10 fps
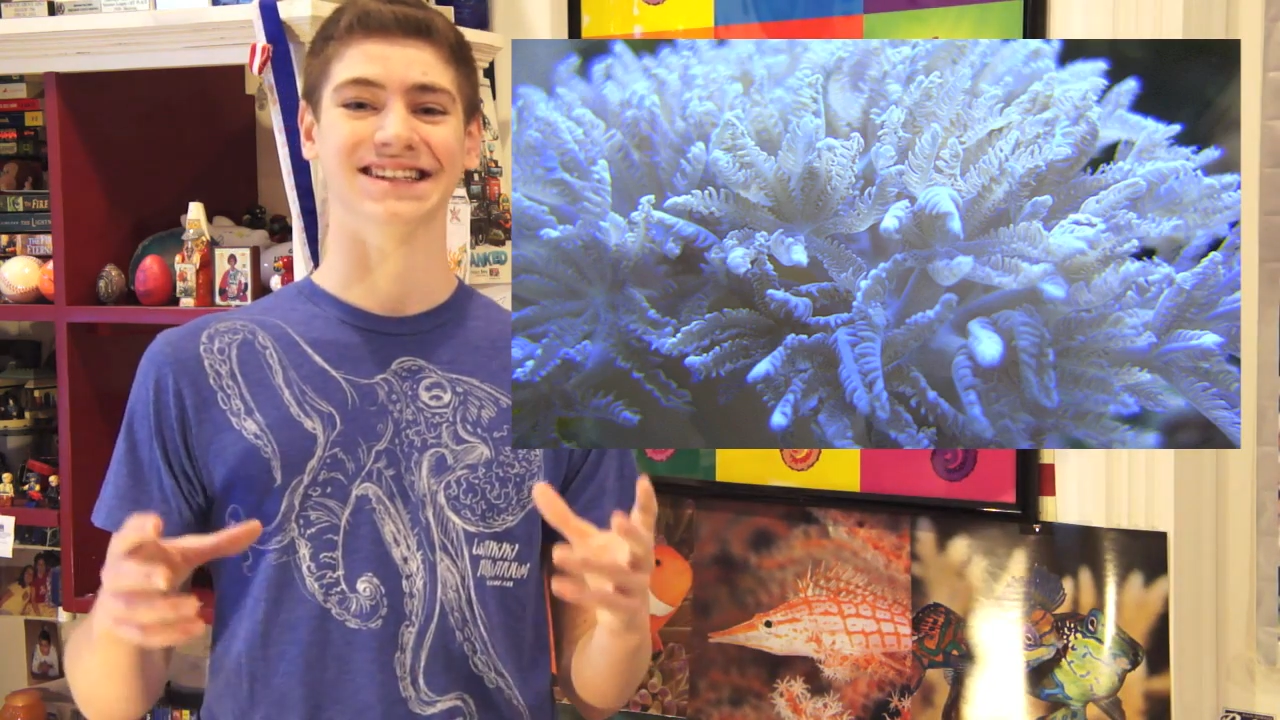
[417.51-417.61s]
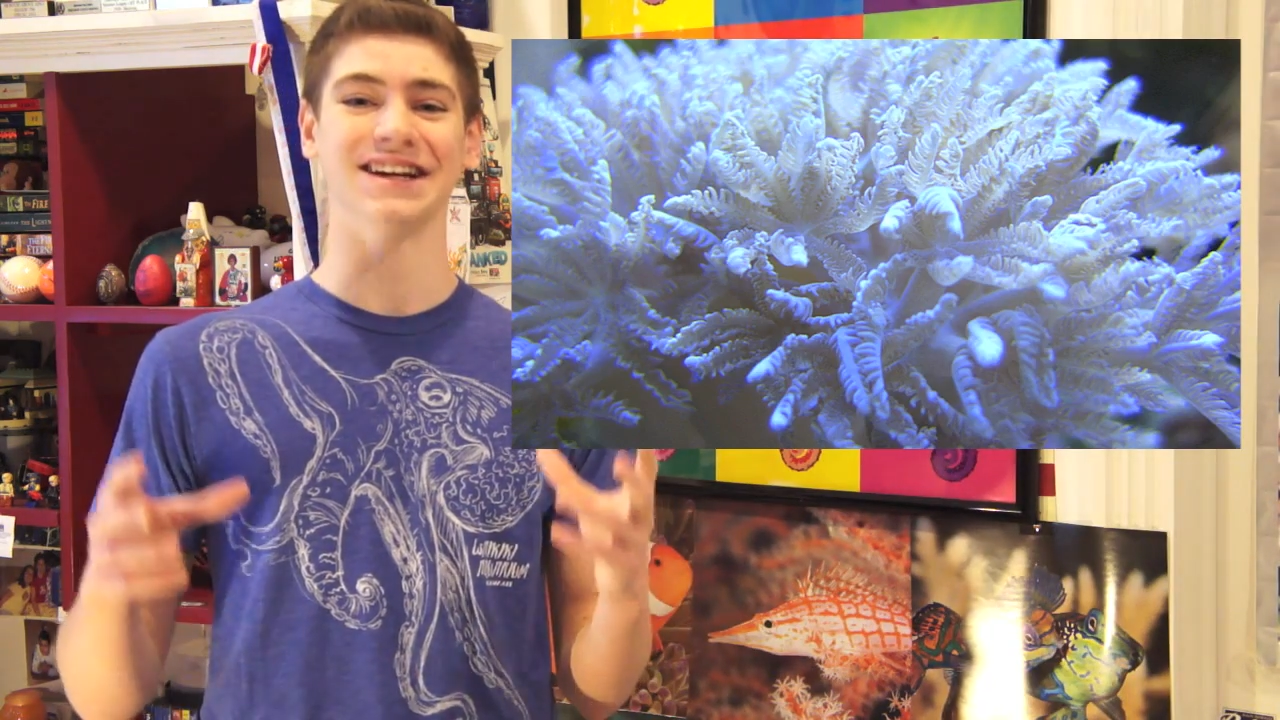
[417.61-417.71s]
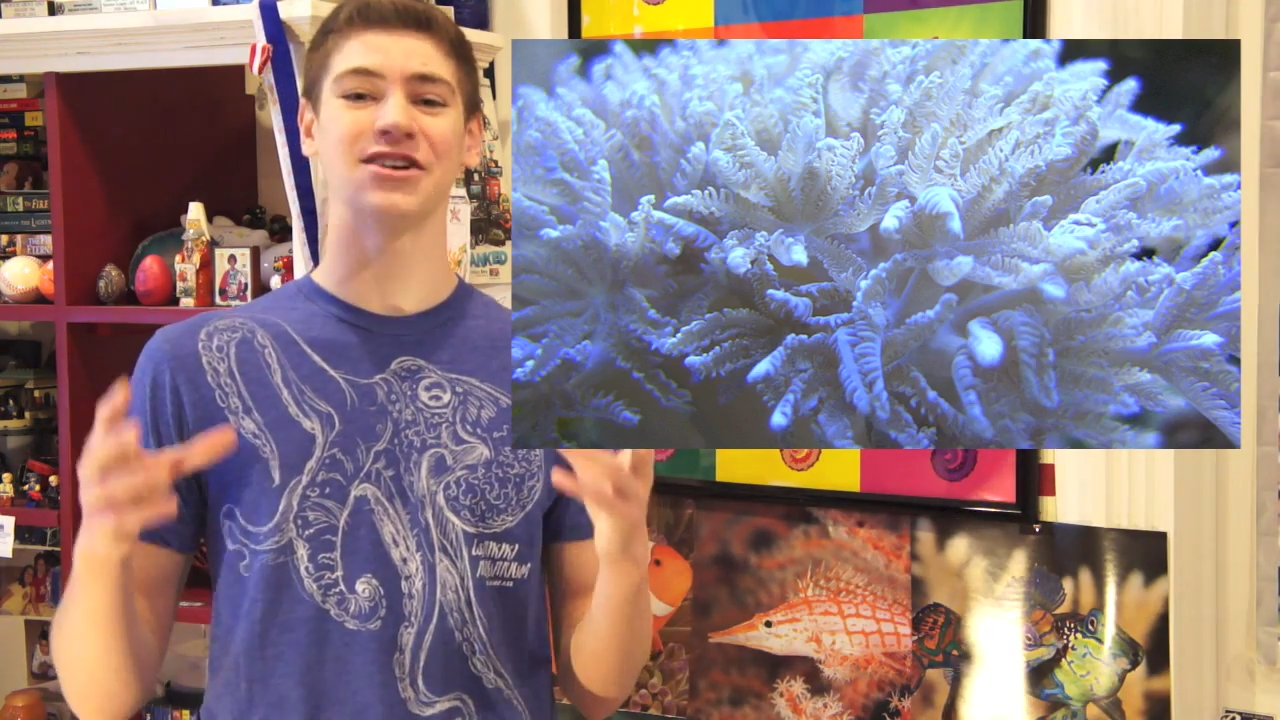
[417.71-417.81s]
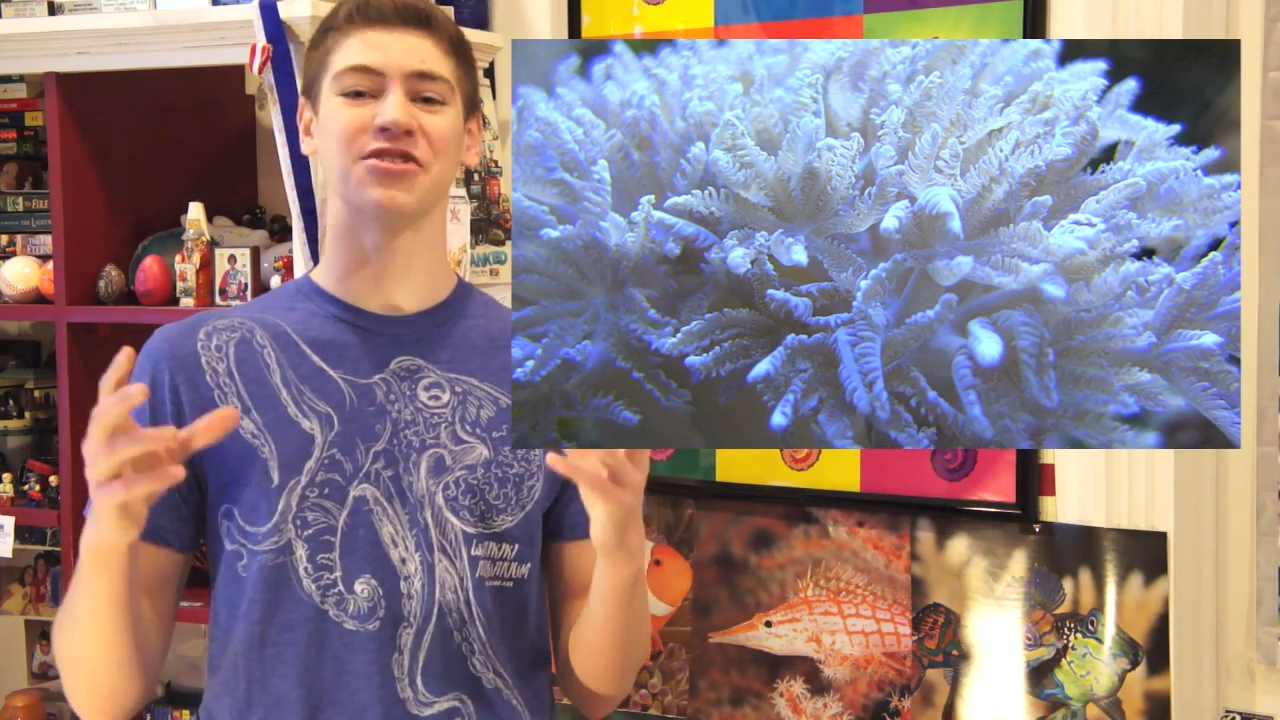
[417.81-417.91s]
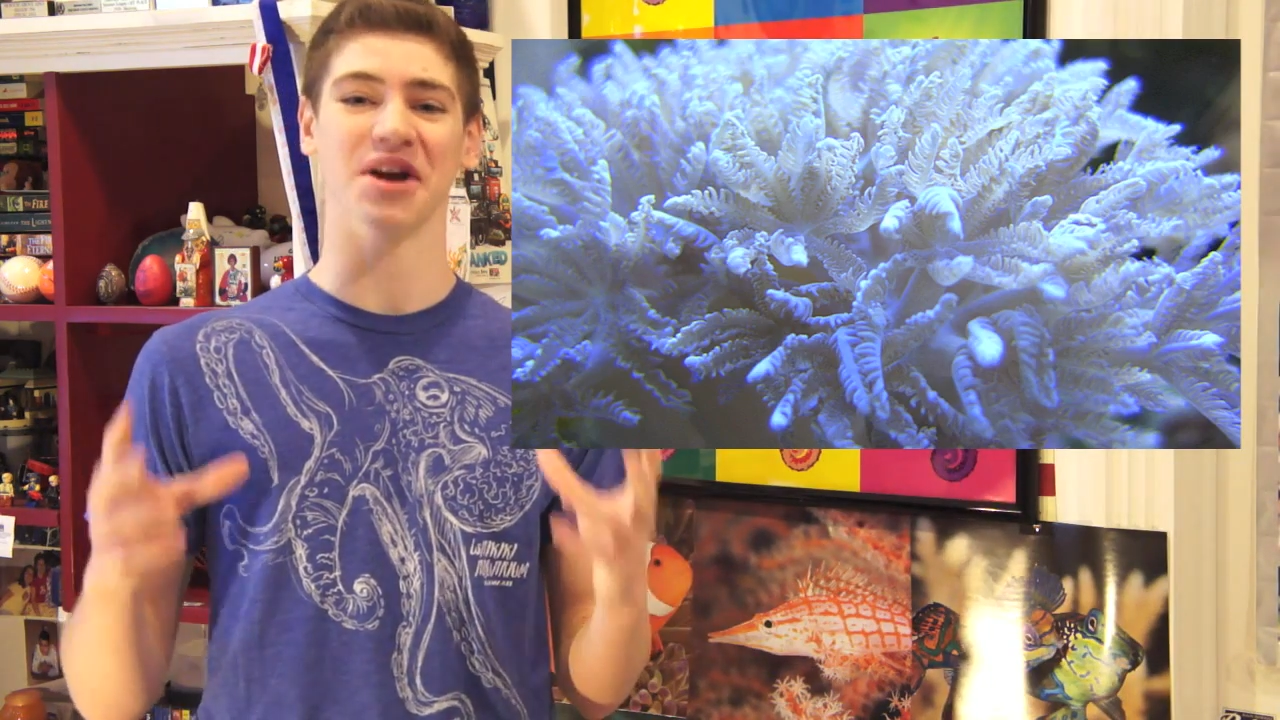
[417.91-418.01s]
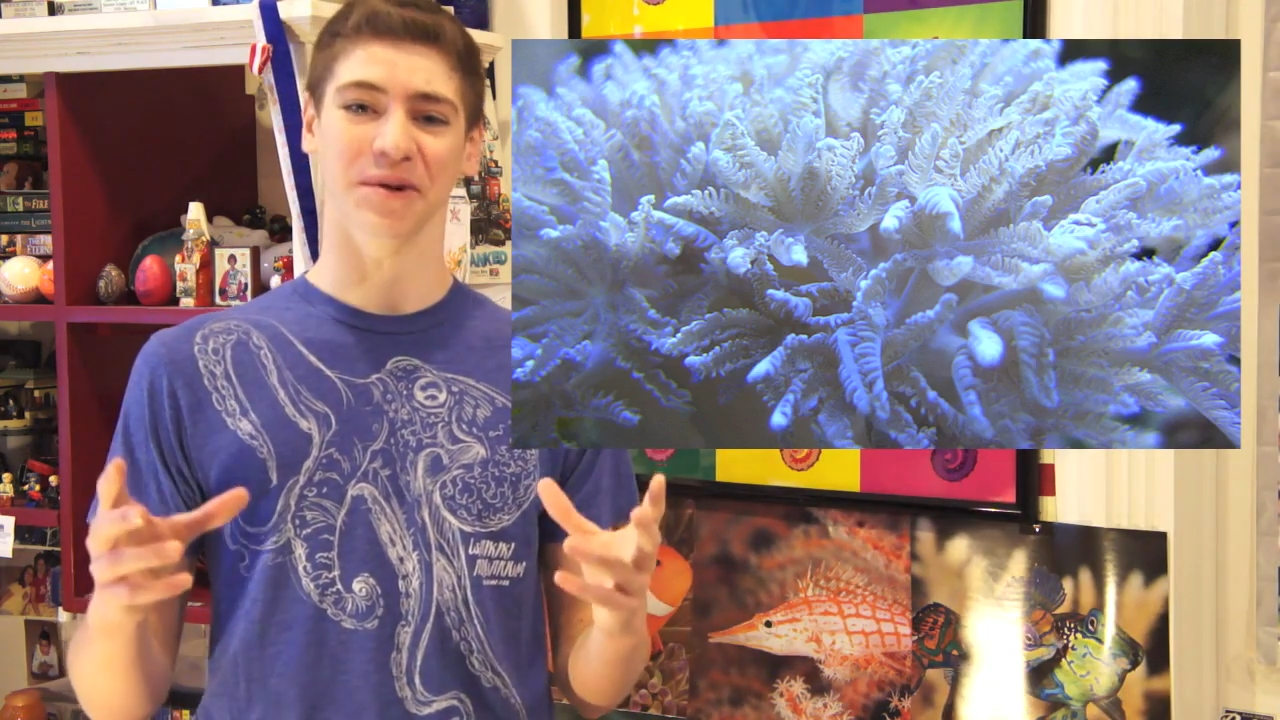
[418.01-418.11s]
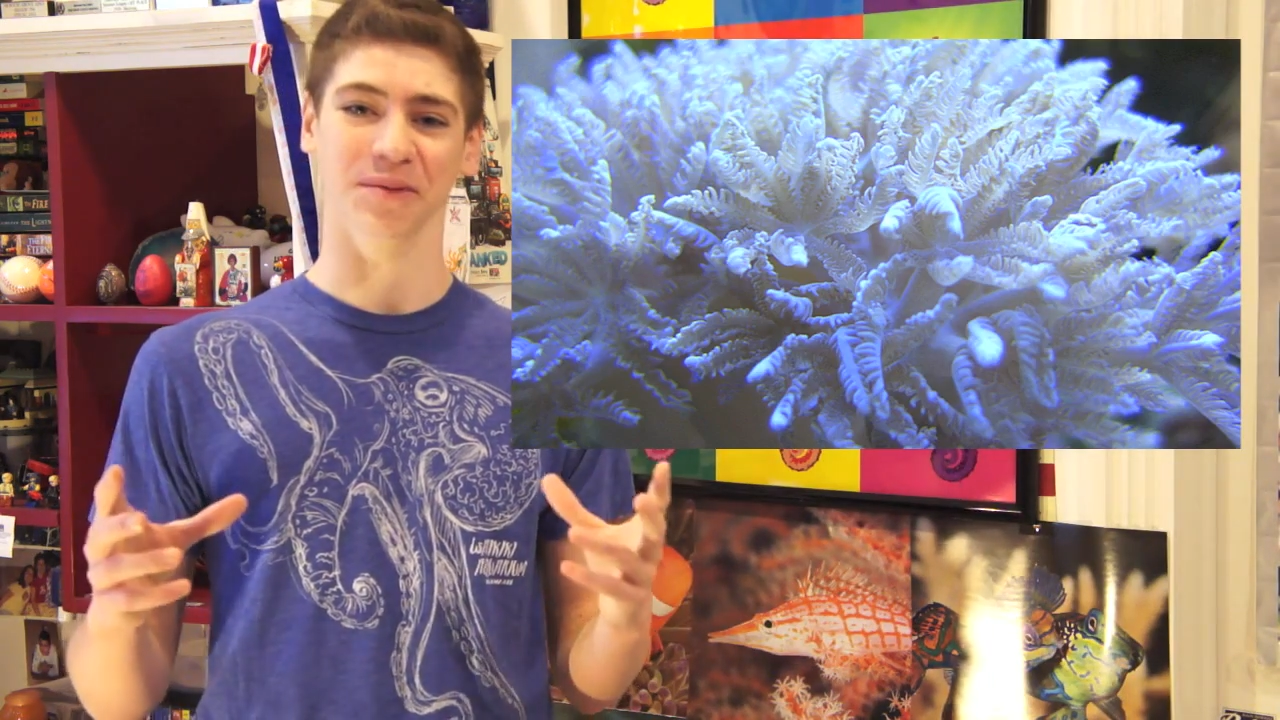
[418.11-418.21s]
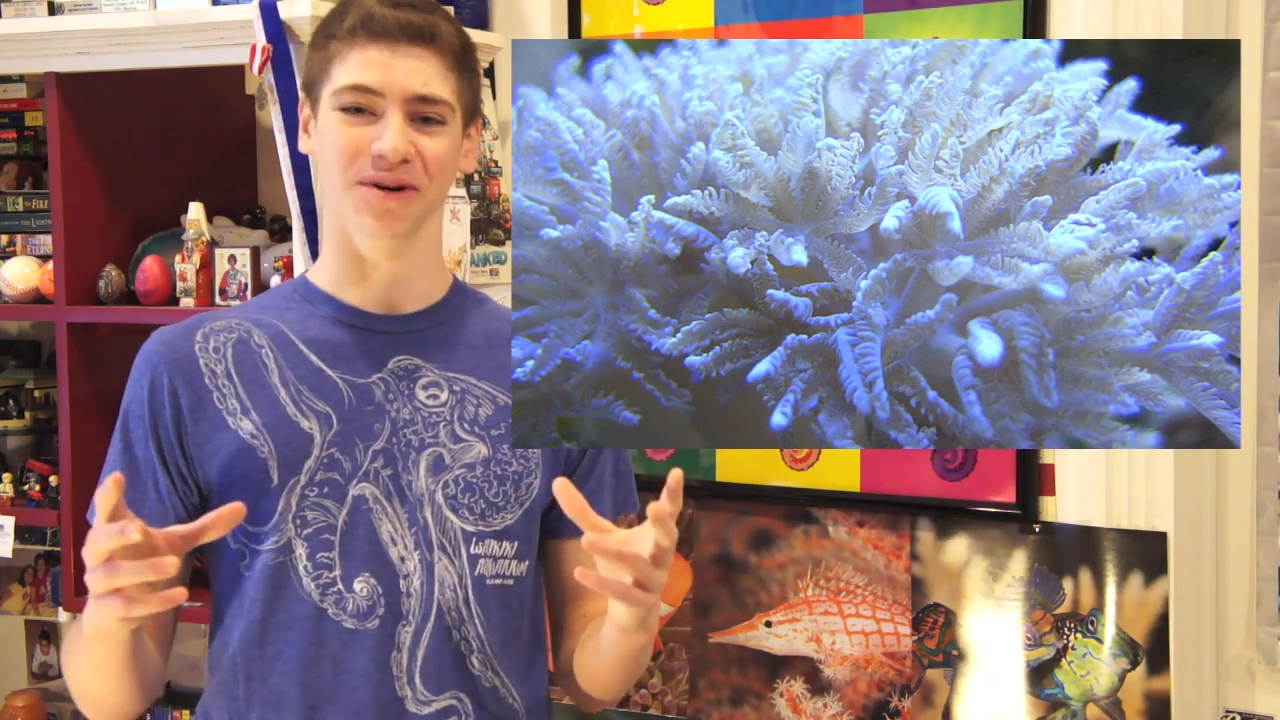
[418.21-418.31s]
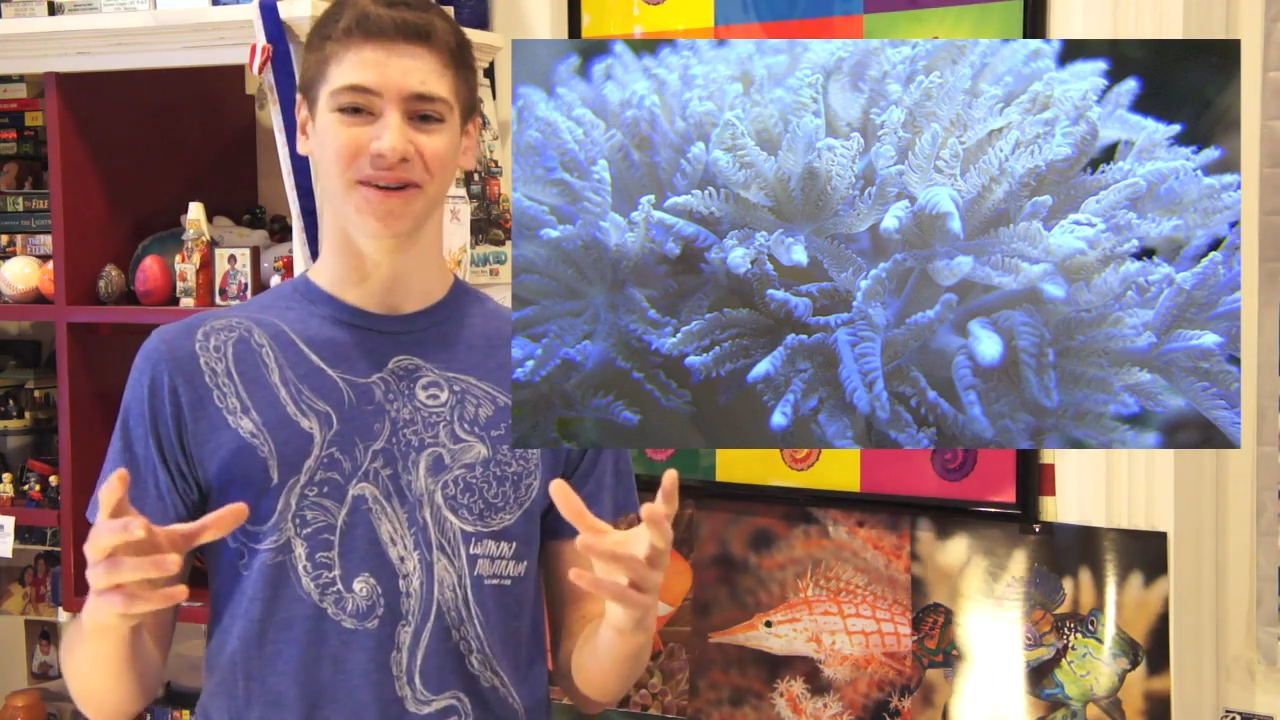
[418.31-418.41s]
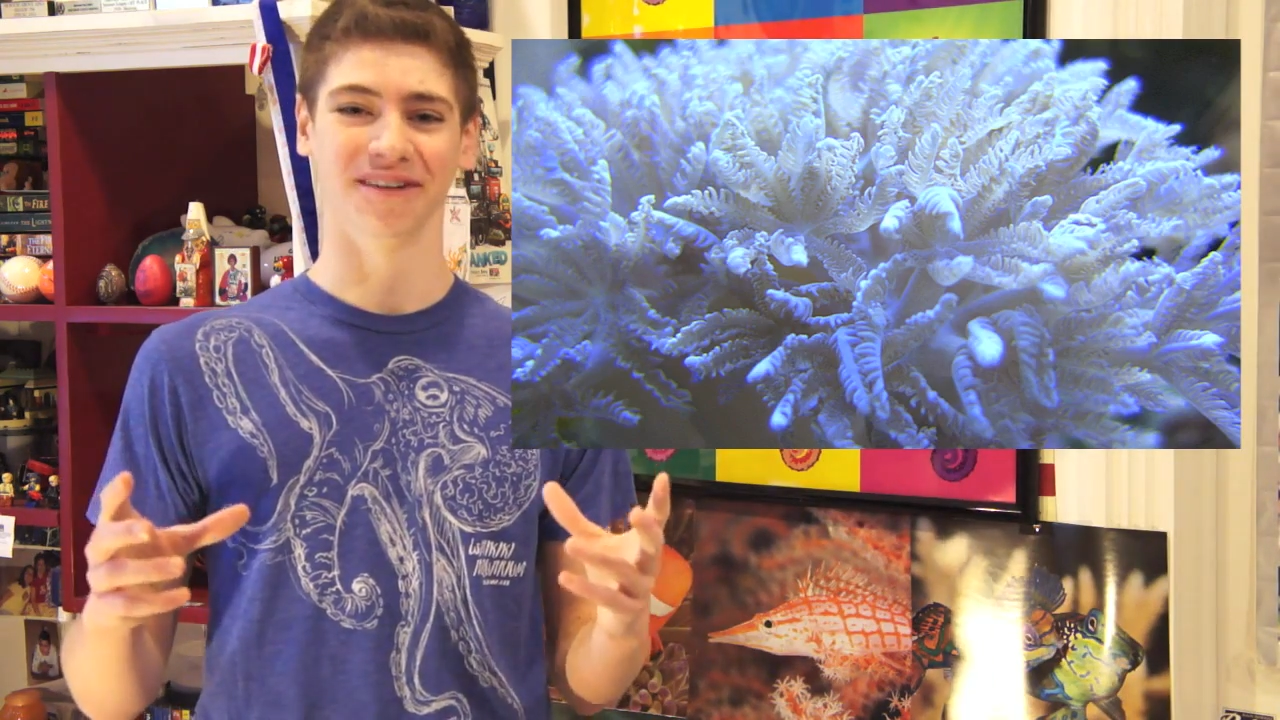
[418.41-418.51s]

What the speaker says: incredible.